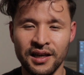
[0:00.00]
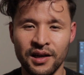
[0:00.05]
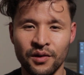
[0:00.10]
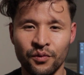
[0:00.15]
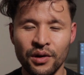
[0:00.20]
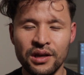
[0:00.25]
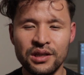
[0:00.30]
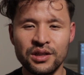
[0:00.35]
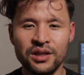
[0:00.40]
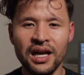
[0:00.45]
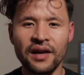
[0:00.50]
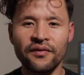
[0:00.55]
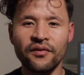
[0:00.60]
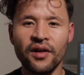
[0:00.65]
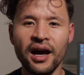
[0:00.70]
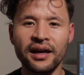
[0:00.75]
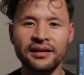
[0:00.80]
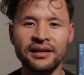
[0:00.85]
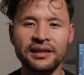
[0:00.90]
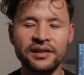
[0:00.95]
Once you have
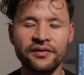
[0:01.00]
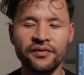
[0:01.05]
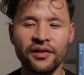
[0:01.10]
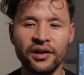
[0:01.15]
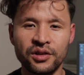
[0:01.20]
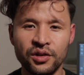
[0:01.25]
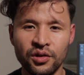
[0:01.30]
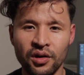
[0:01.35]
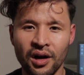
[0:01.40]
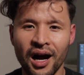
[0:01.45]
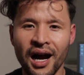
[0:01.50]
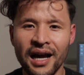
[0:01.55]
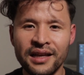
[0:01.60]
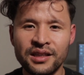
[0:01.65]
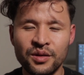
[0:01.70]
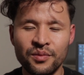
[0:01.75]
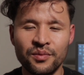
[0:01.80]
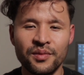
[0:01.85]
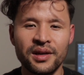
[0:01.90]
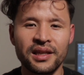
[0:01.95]
identified your high
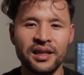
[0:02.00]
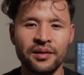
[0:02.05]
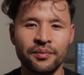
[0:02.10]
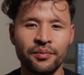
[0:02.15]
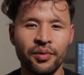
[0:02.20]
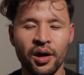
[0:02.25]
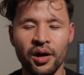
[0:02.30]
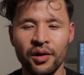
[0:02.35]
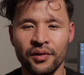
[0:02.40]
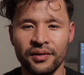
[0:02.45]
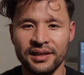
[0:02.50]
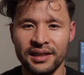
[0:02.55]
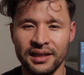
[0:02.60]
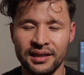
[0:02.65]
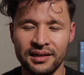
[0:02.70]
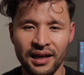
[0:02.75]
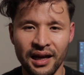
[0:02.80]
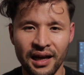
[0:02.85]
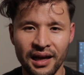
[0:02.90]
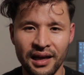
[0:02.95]
to medium priority
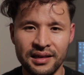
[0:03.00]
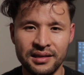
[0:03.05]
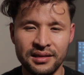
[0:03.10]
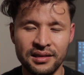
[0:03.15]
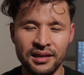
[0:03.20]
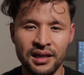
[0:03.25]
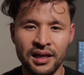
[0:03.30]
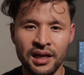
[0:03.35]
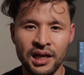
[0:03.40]
tasks,